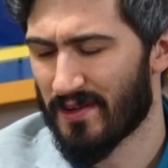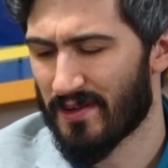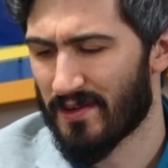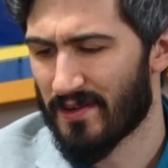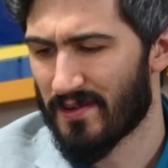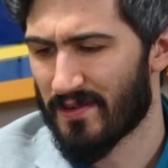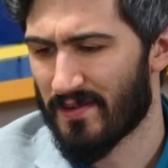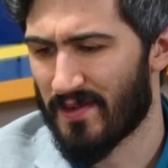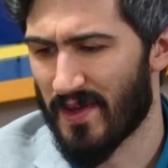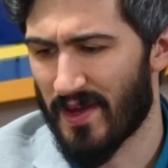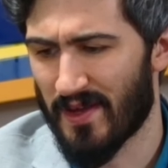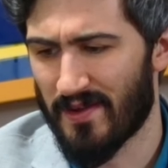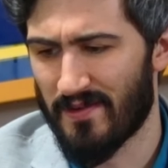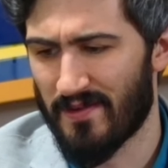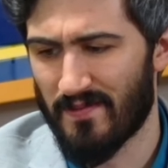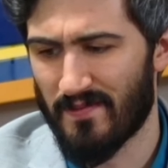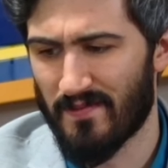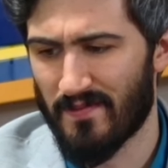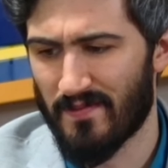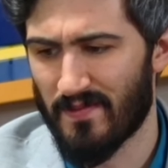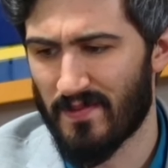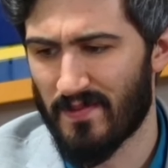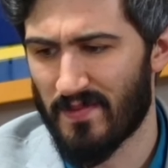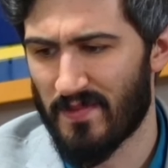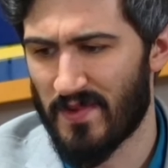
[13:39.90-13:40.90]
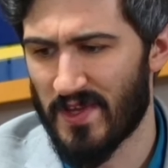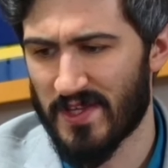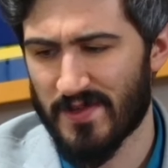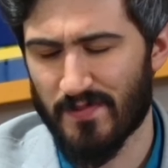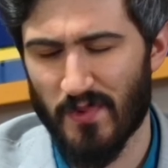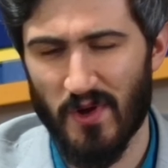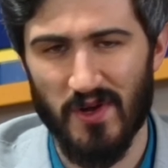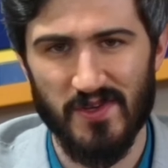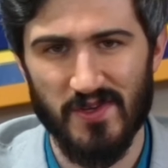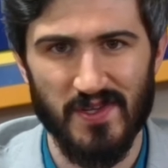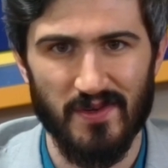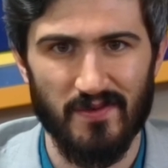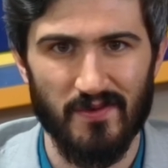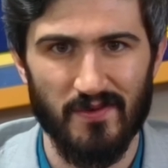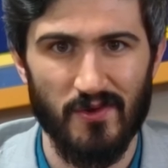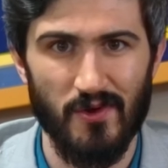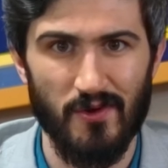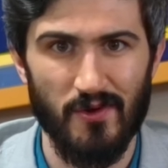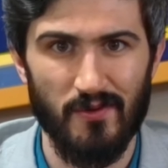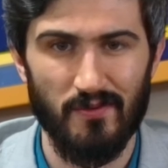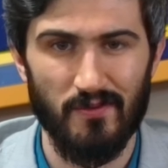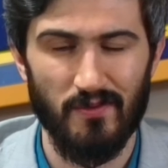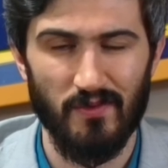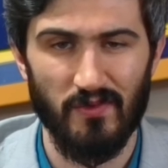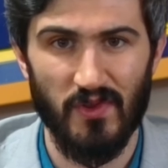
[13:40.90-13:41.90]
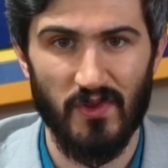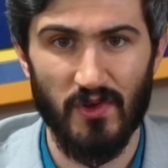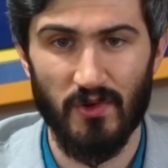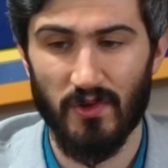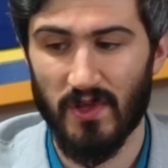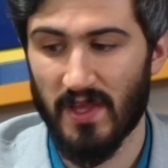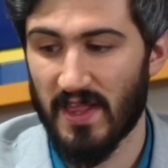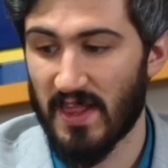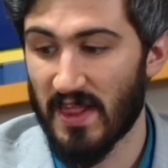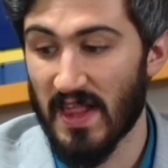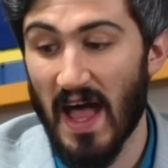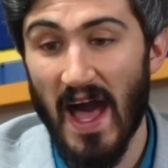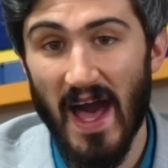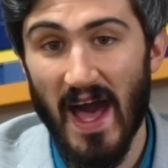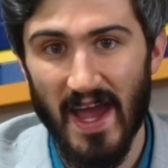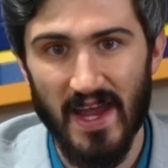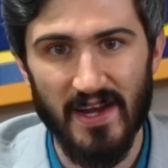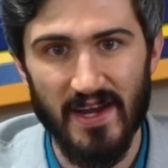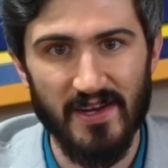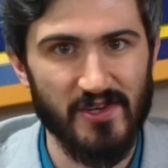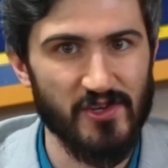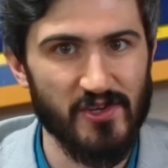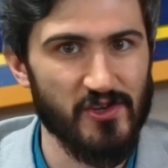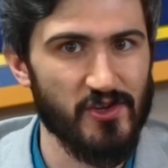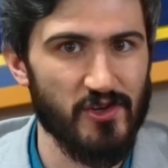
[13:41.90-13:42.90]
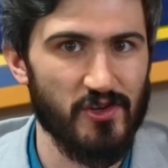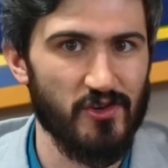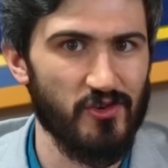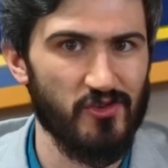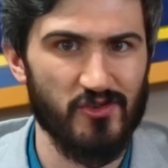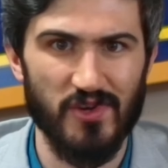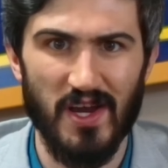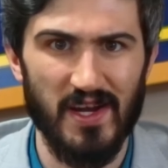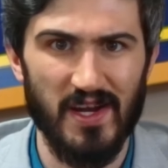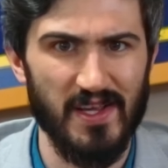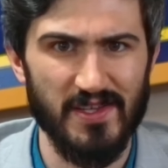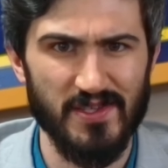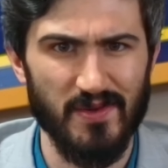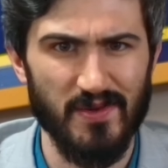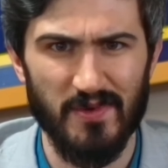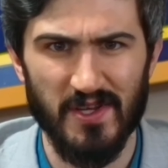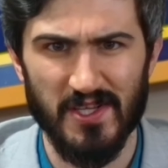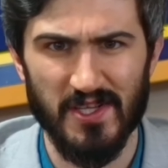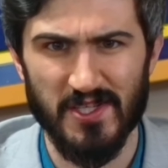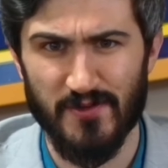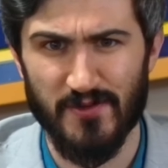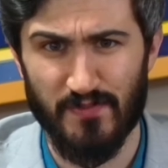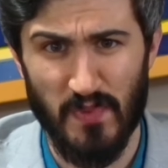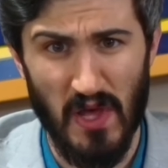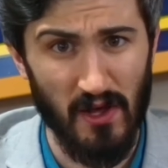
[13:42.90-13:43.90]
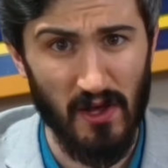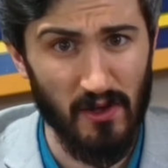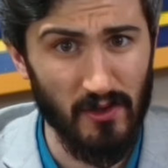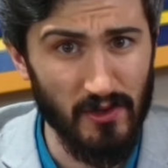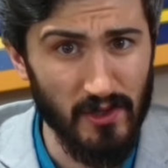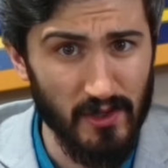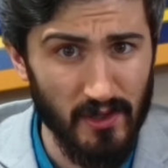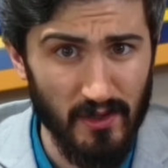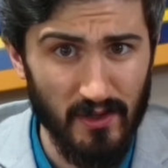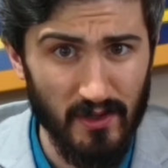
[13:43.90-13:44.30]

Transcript: than this person who literally lied to try to get someone expelled.